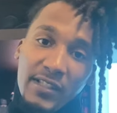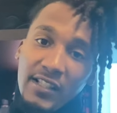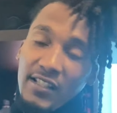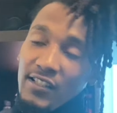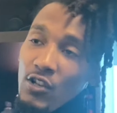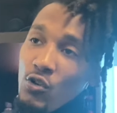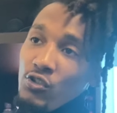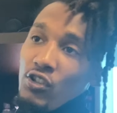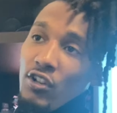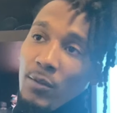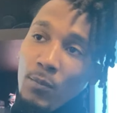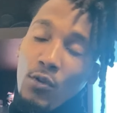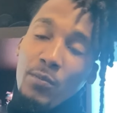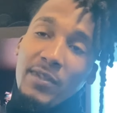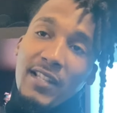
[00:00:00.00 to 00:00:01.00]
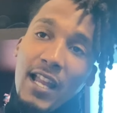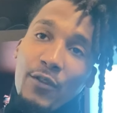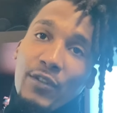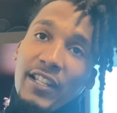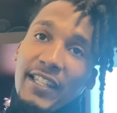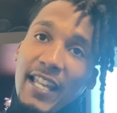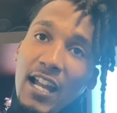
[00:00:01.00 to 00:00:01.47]
because those are the moments that
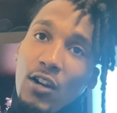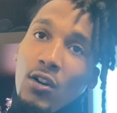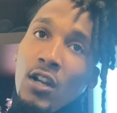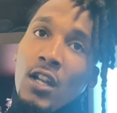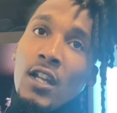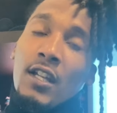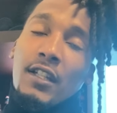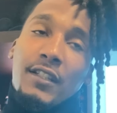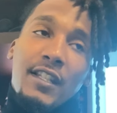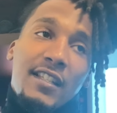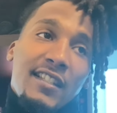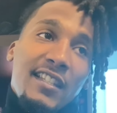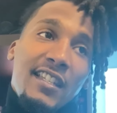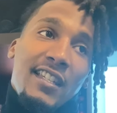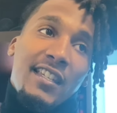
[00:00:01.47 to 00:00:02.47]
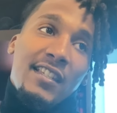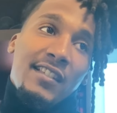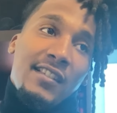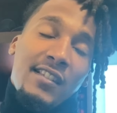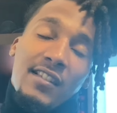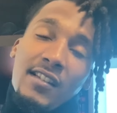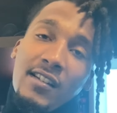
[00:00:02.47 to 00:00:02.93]
really count. This league
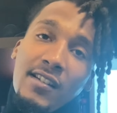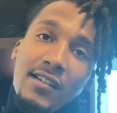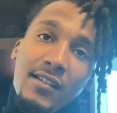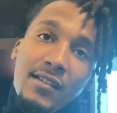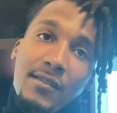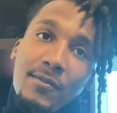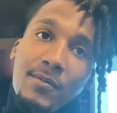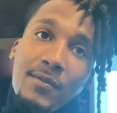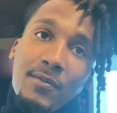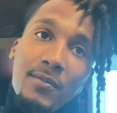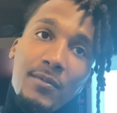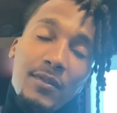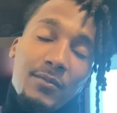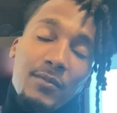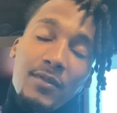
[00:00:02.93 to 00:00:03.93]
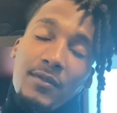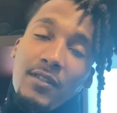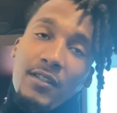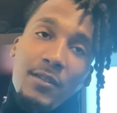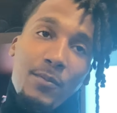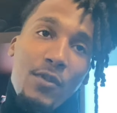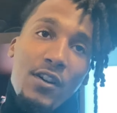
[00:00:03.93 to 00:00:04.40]
is the
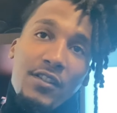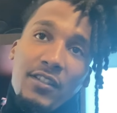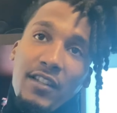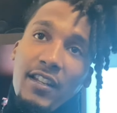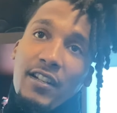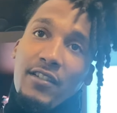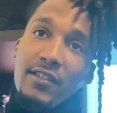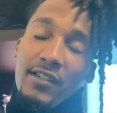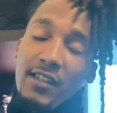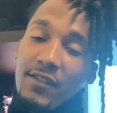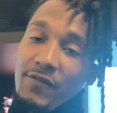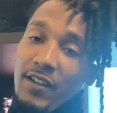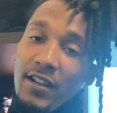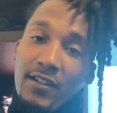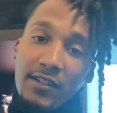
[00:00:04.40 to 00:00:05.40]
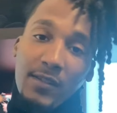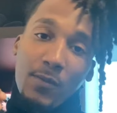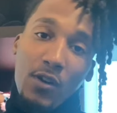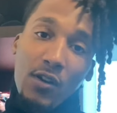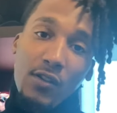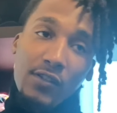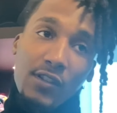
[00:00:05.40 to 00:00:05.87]
margin of error is very
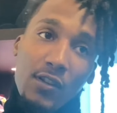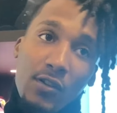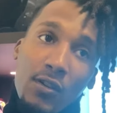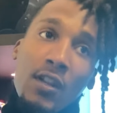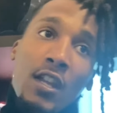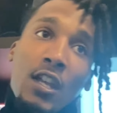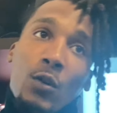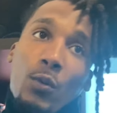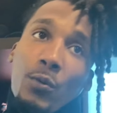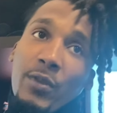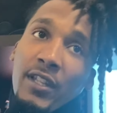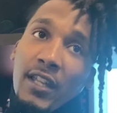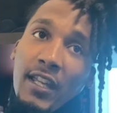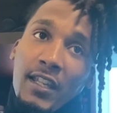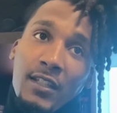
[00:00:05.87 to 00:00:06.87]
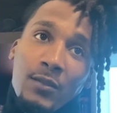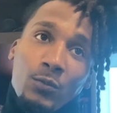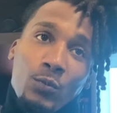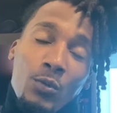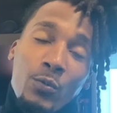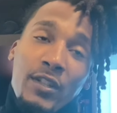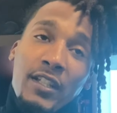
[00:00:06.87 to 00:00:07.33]
small. So when we
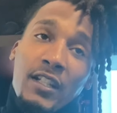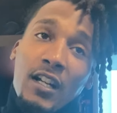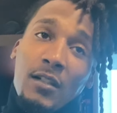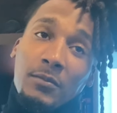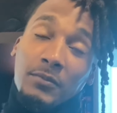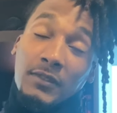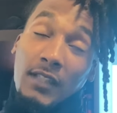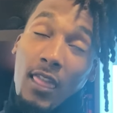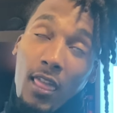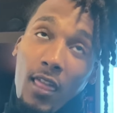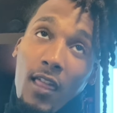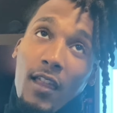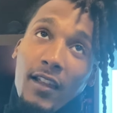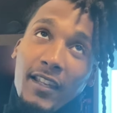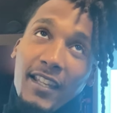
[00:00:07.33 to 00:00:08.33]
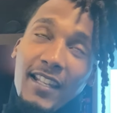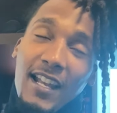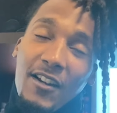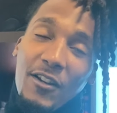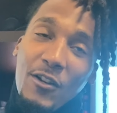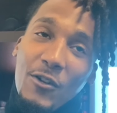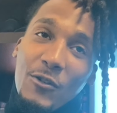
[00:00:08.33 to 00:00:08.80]
get
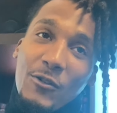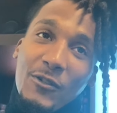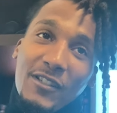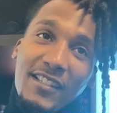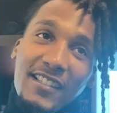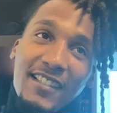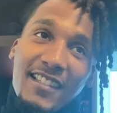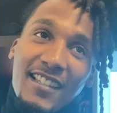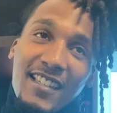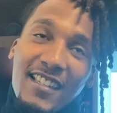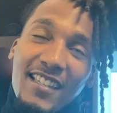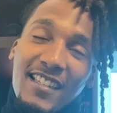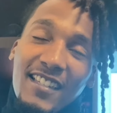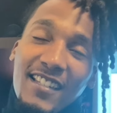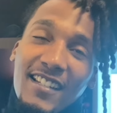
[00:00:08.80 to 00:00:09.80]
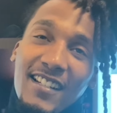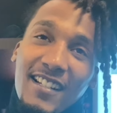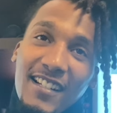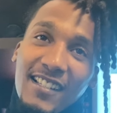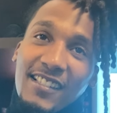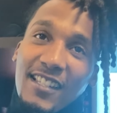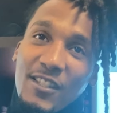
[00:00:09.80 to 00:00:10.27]
down to those
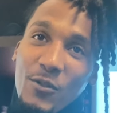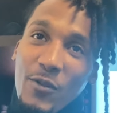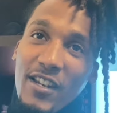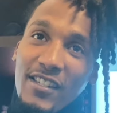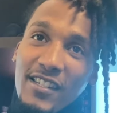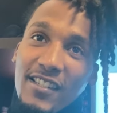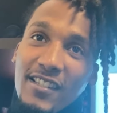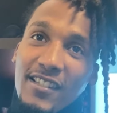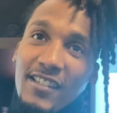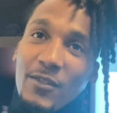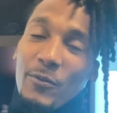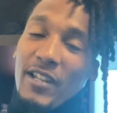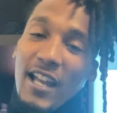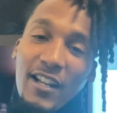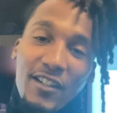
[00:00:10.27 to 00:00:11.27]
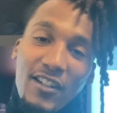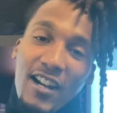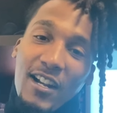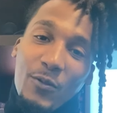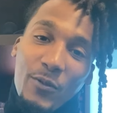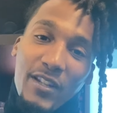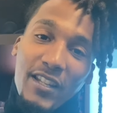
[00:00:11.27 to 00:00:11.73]
situations, we got to learn
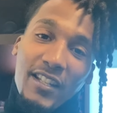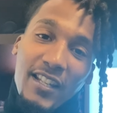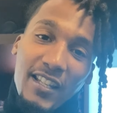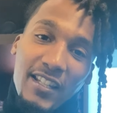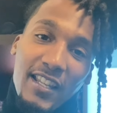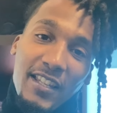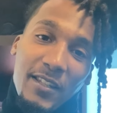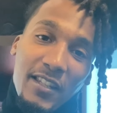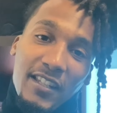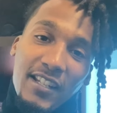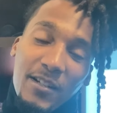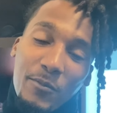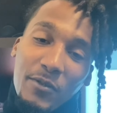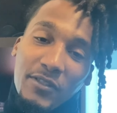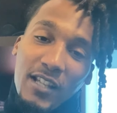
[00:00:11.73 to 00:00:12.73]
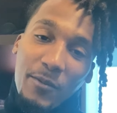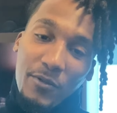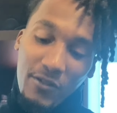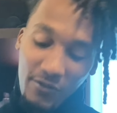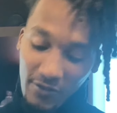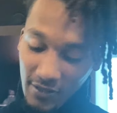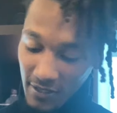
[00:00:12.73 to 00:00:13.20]
how to win and come on top of
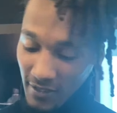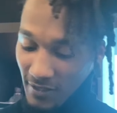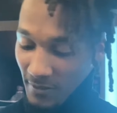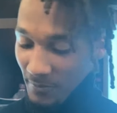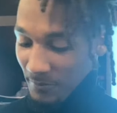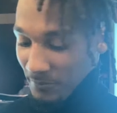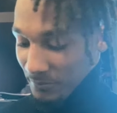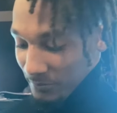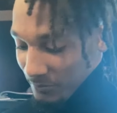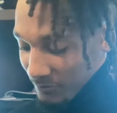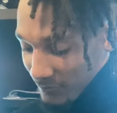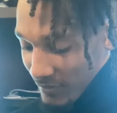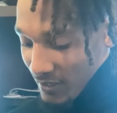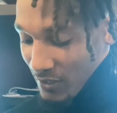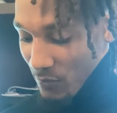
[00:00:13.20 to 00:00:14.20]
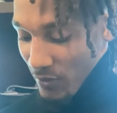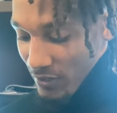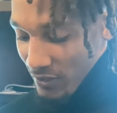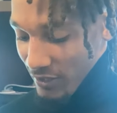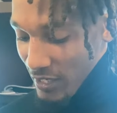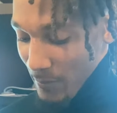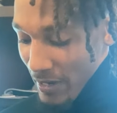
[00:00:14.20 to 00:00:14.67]
those
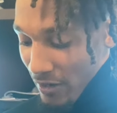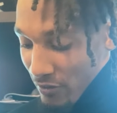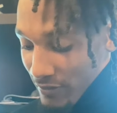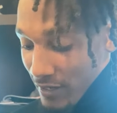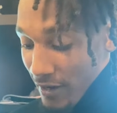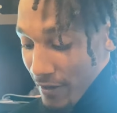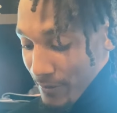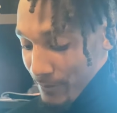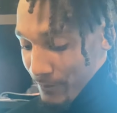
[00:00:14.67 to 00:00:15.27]
situations, come out on top.